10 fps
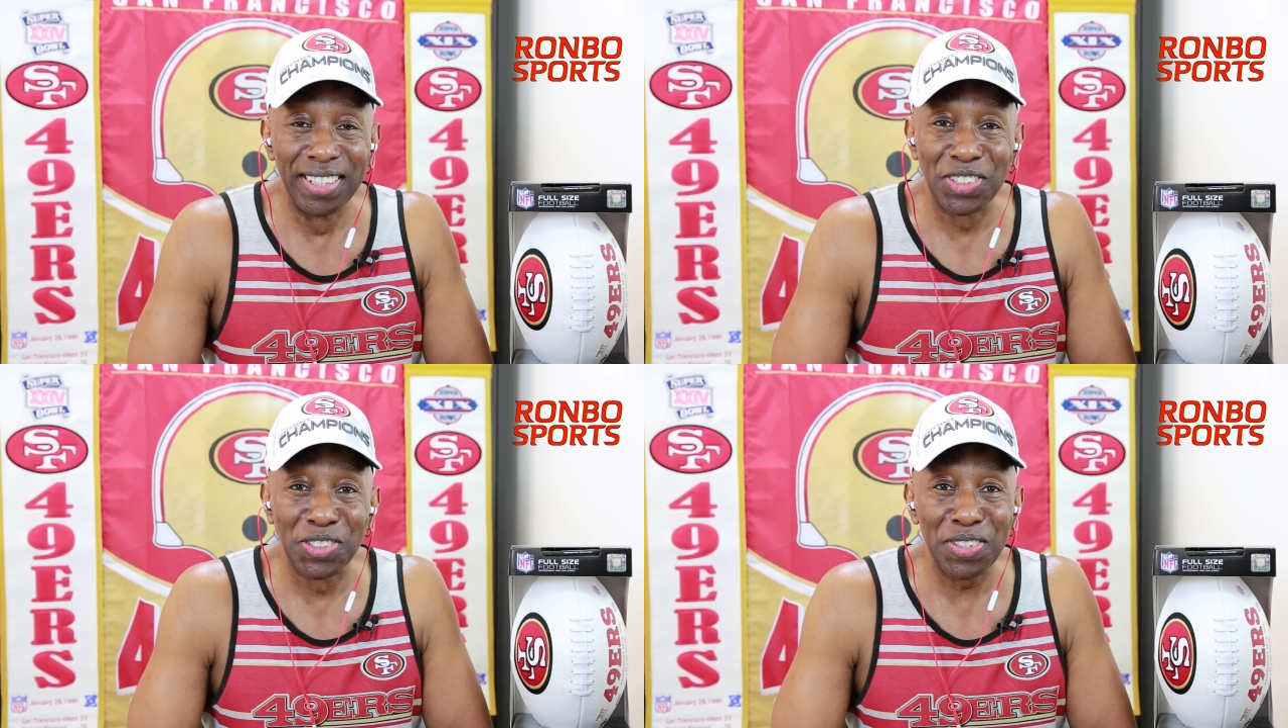
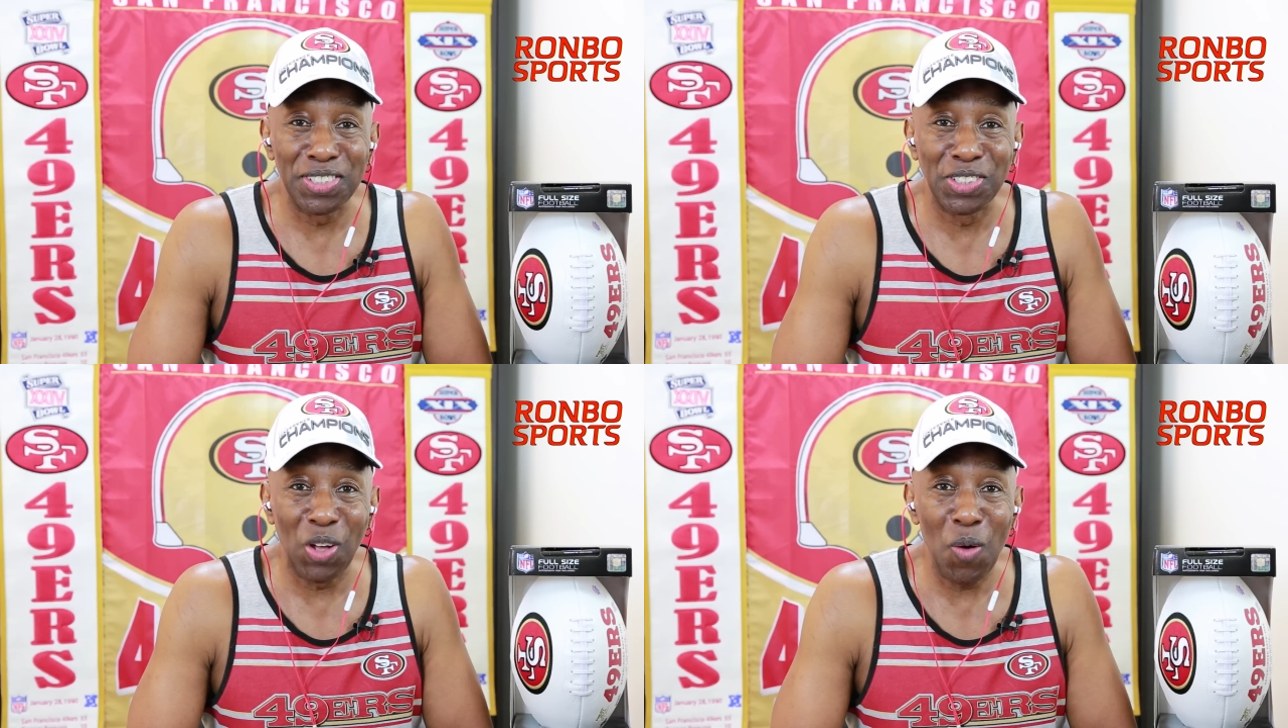The
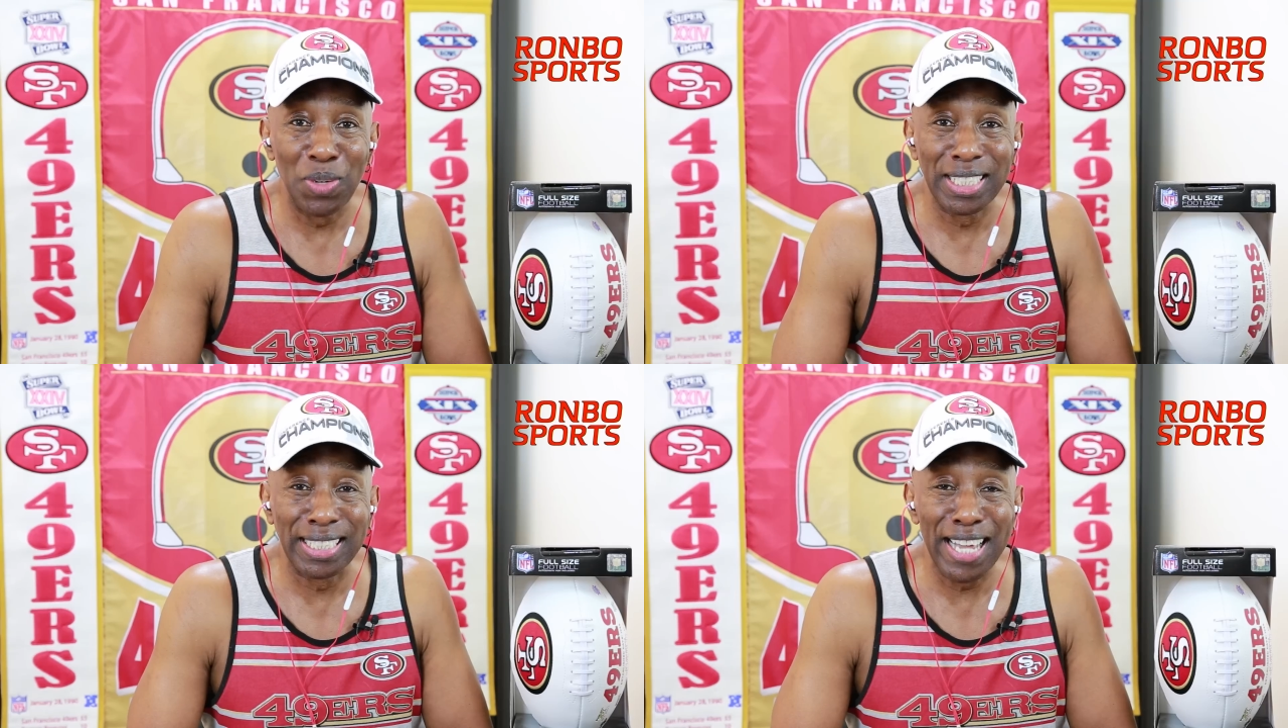search is
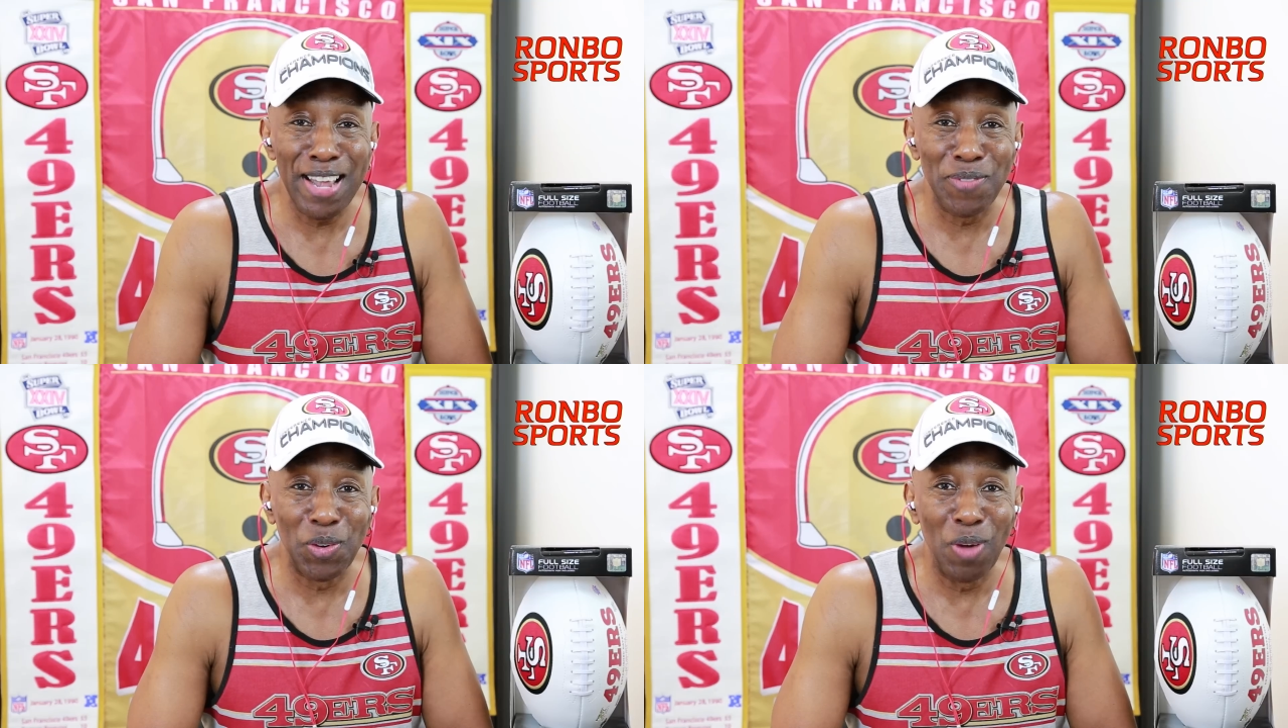always the
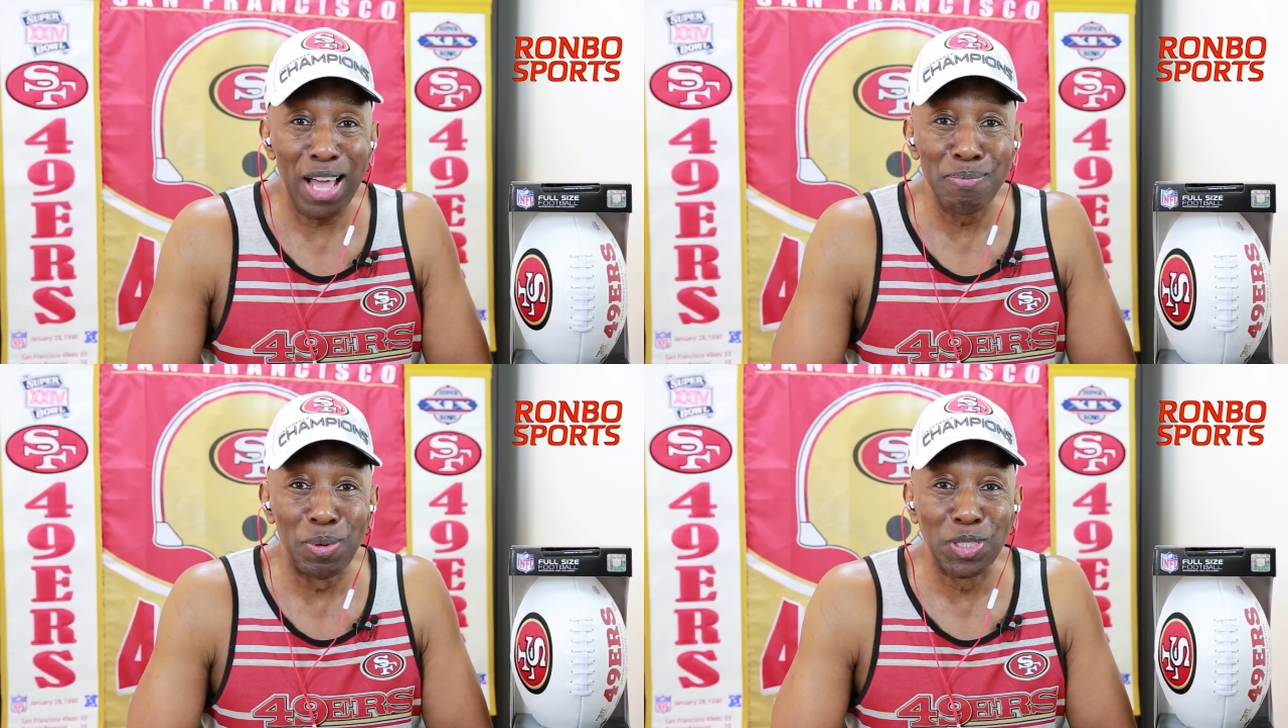same for
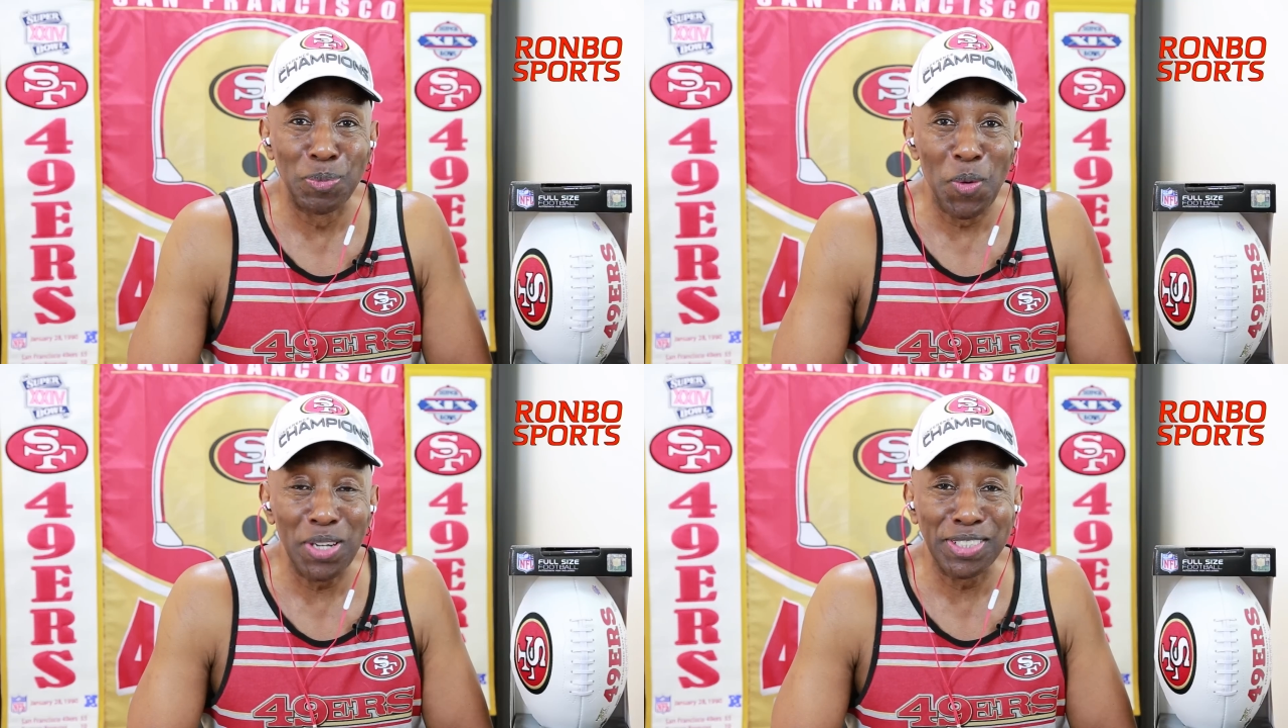Ronbo
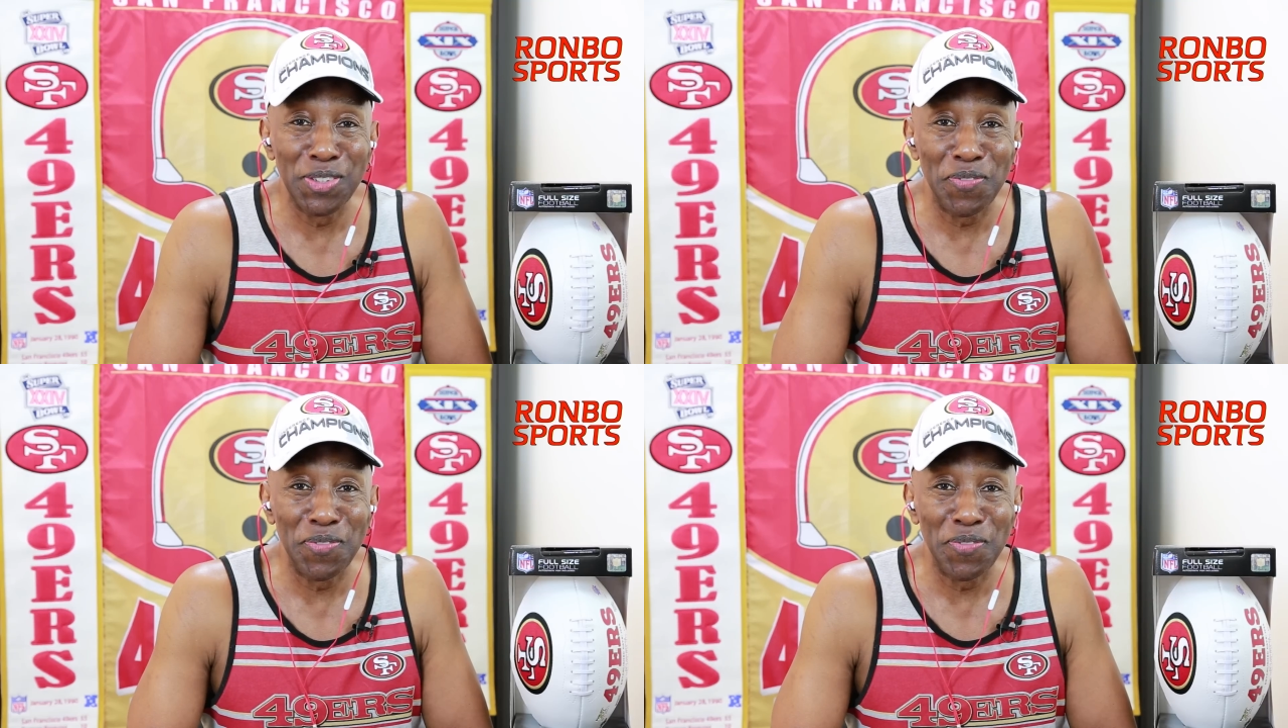Sports.